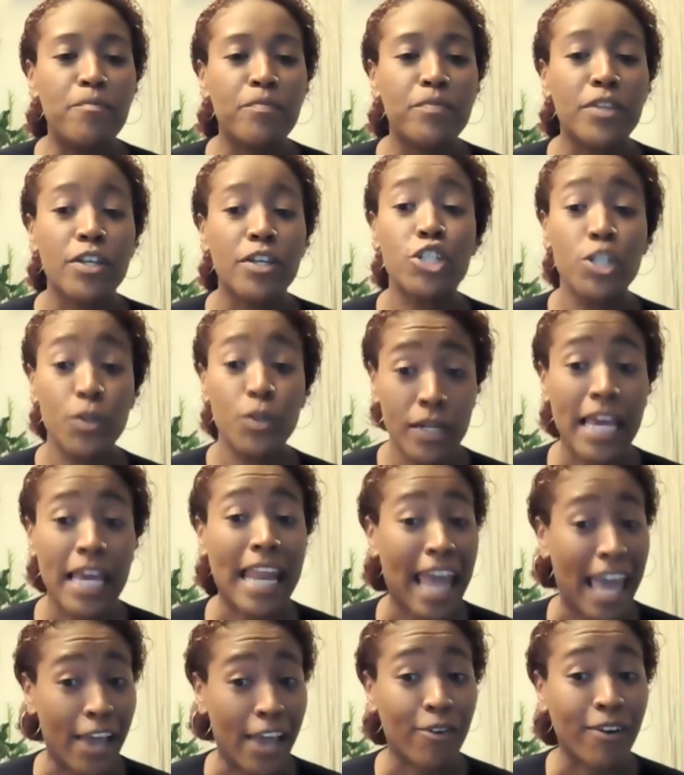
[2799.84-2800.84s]
She would get
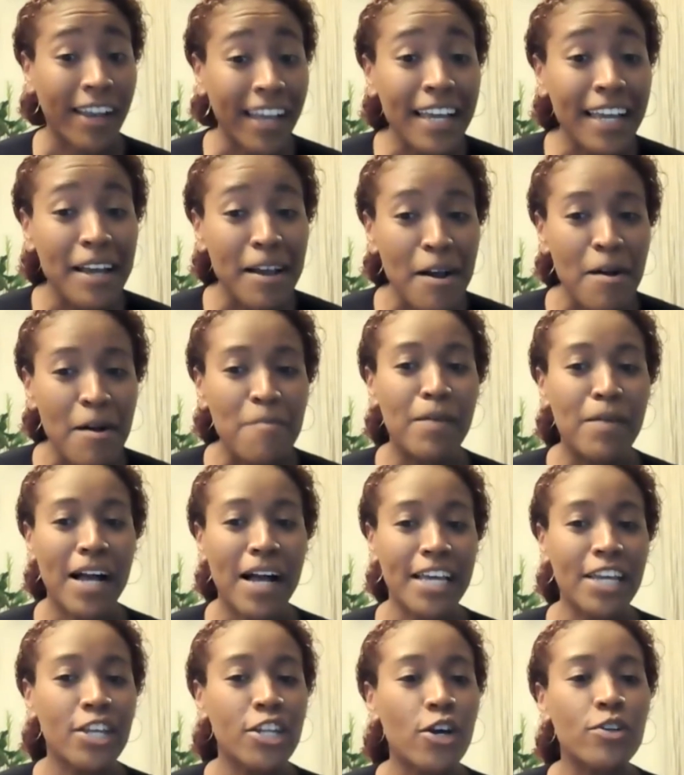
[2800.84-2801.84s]
angry,
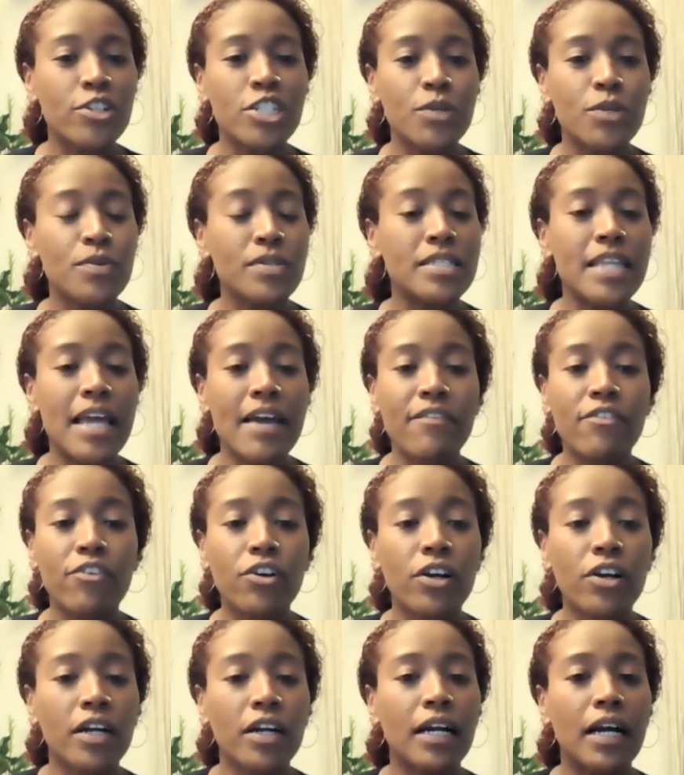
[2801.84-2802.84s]
but she was
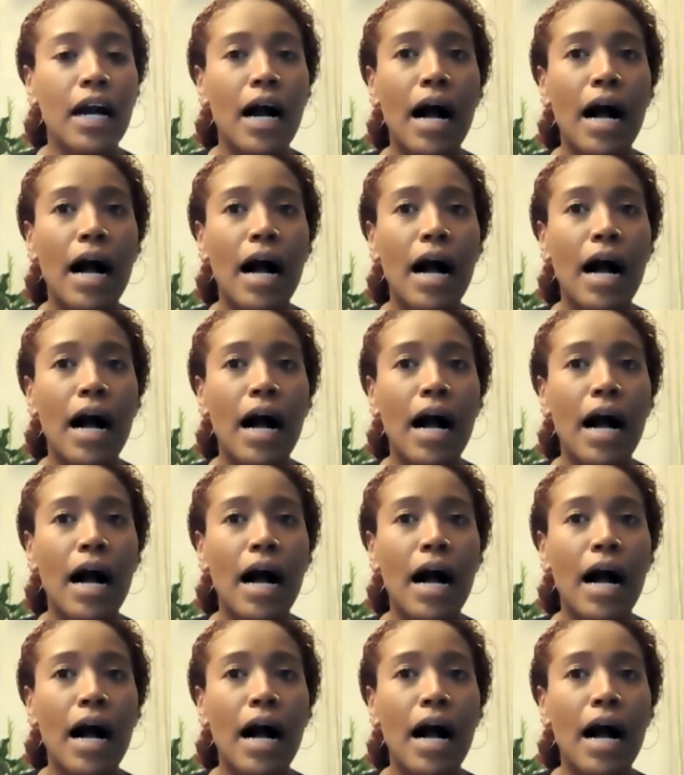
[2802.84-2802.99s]
never